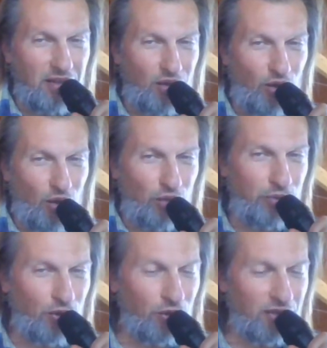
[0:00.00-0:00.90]
your
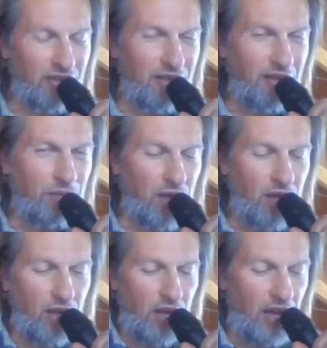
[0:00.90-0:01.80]
notebook
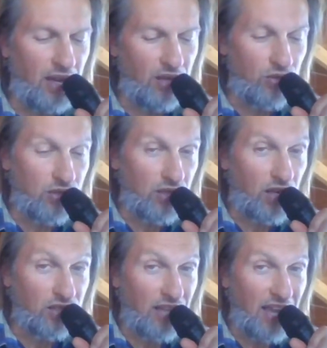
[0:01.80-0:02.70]
and you
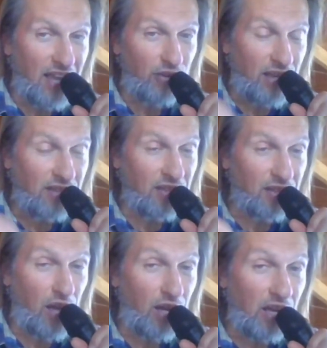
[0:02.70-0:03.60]
start writing
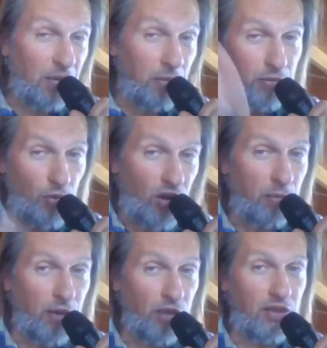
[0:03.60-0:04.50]
down a little bit more
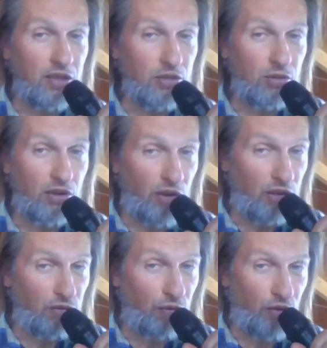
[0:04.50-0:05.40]
about things you are
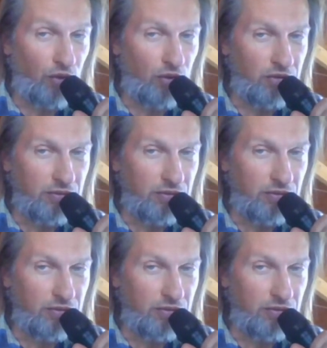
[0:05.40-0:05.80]
grateful for.